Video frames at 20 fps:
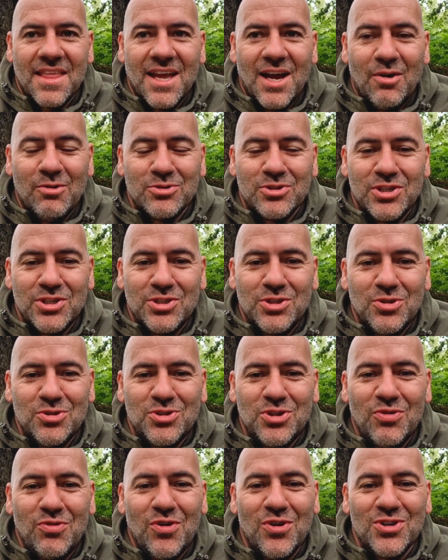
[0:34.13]
was in
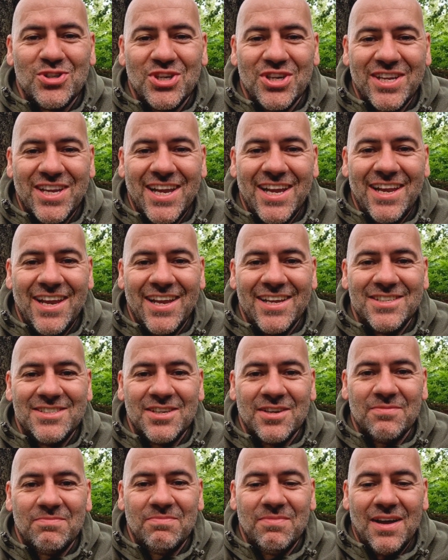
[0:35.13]
such a rush and giddy
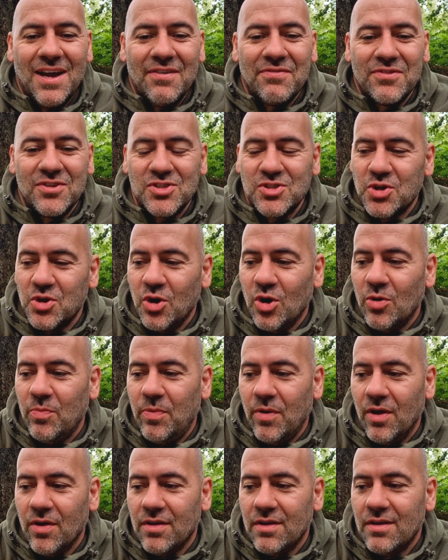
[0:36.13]
to have the
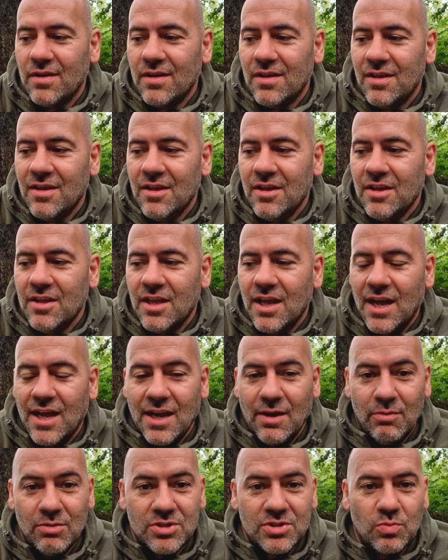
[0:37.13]
scope on,
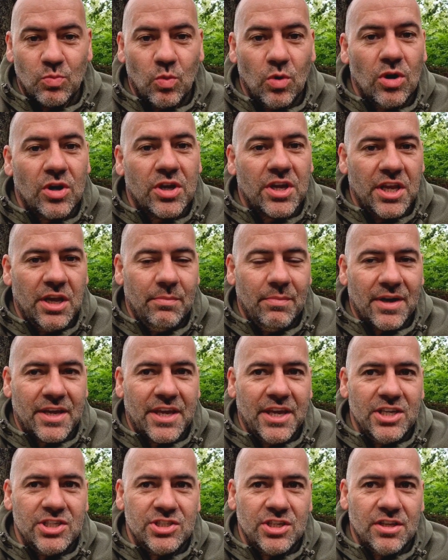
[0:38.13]
and I was working in my
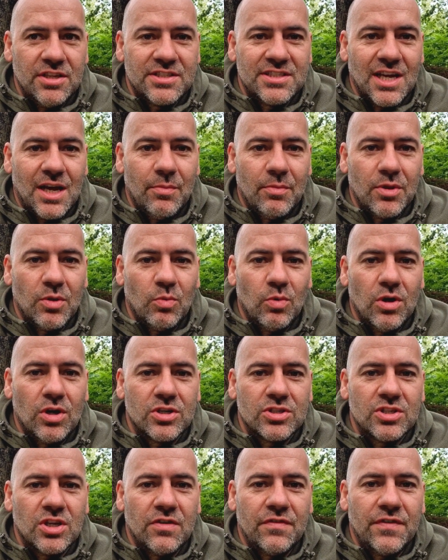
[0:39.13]
kitchen at the time on the
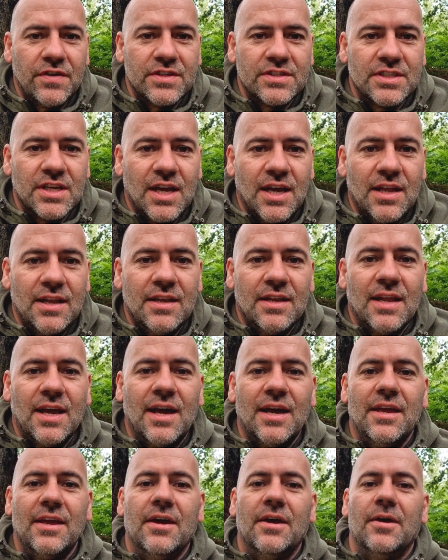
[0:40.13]
work surface, and
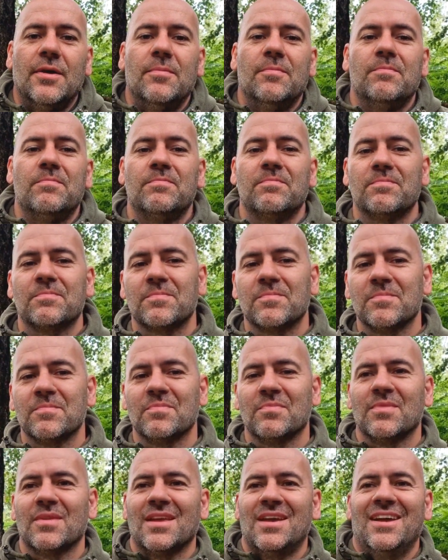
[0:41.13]
I
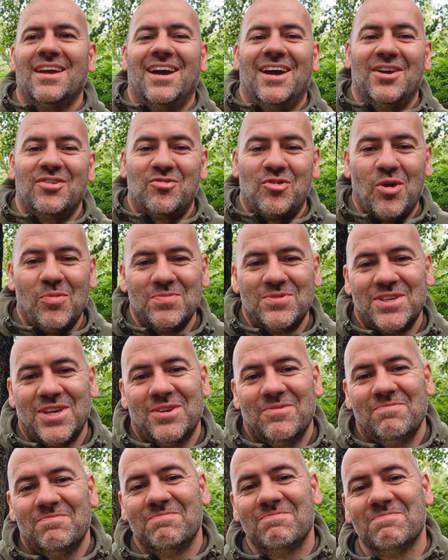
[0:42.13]
dropped
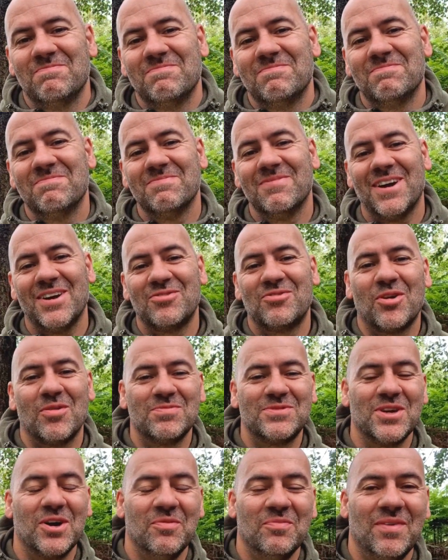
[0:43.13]
it. I
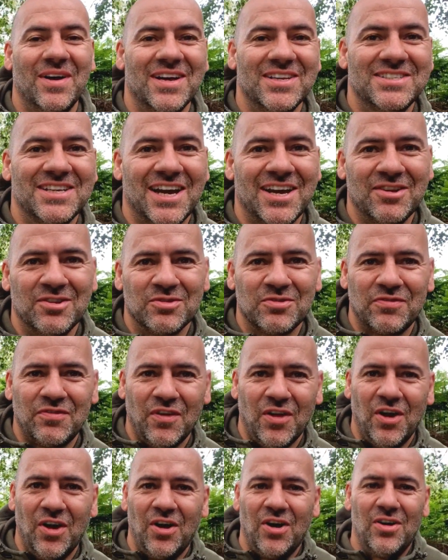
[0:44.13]
dropped it on my tiled
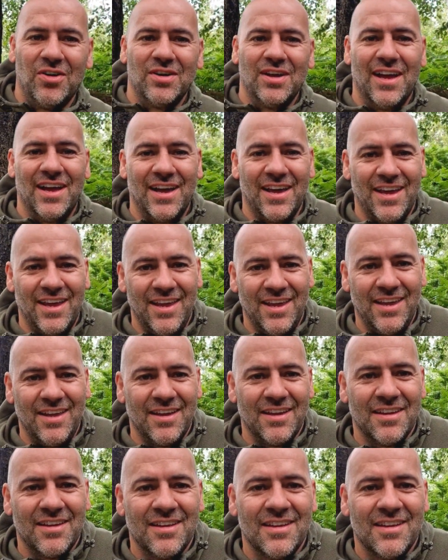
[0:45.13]
floor, a